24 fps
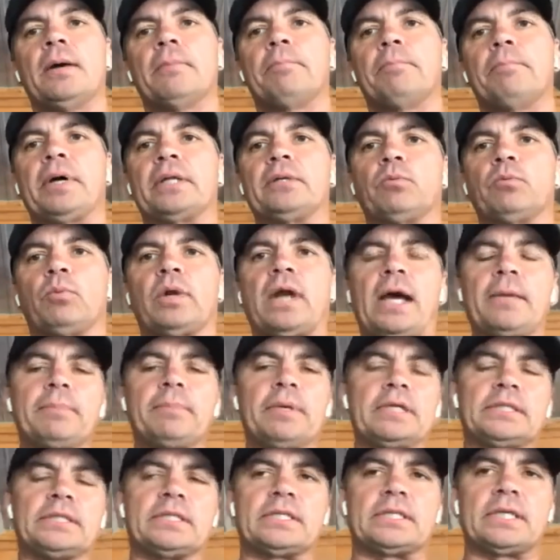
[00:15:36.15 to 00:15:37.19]
But what I've
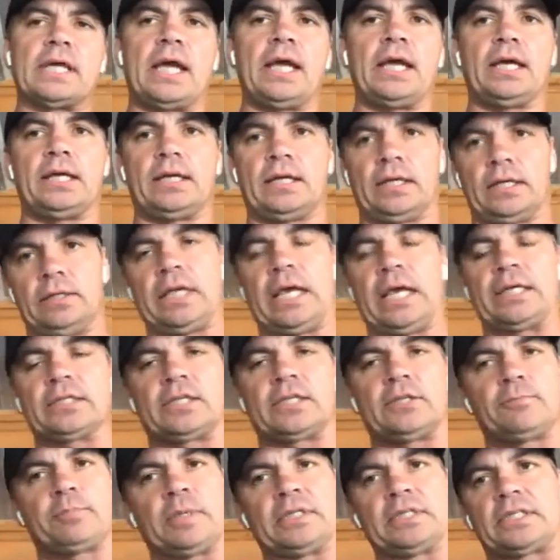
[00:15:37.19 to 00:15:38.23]
been saying, and
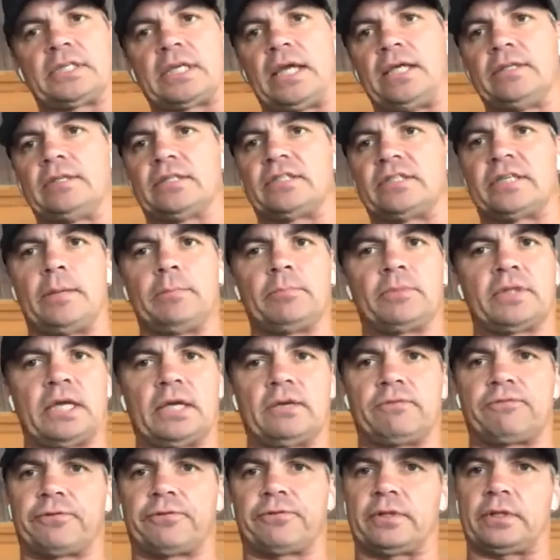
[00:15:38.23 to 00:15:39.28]
Yancy's been saying the same
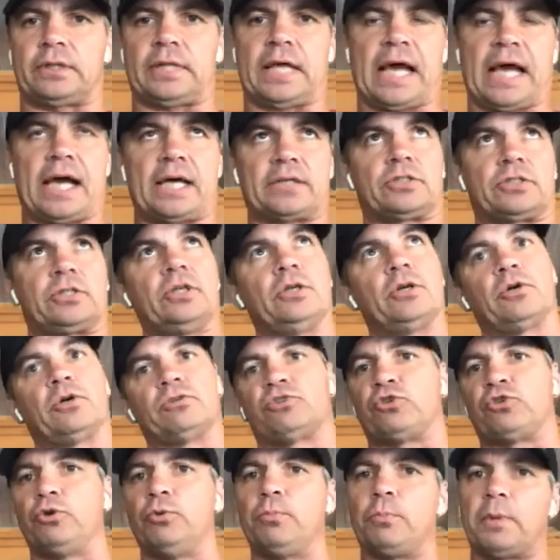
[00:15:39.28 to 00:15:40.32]
thing for the last, you know,
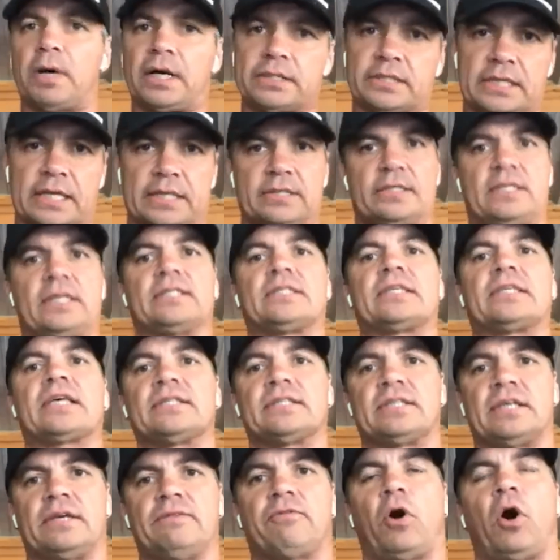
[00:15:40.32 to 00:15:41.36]
2 months as this
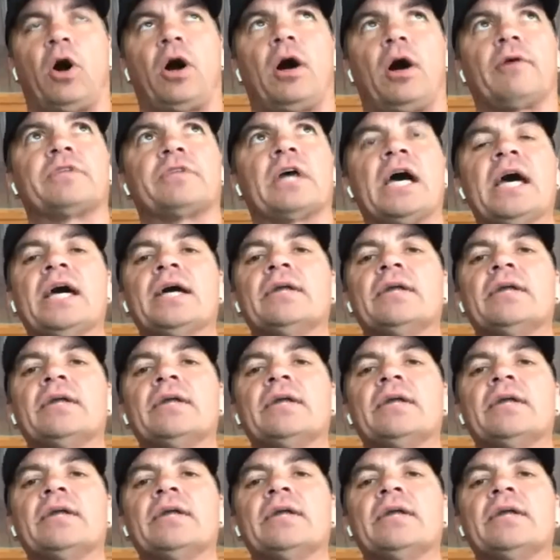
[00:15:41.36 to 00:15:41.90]
has evolved,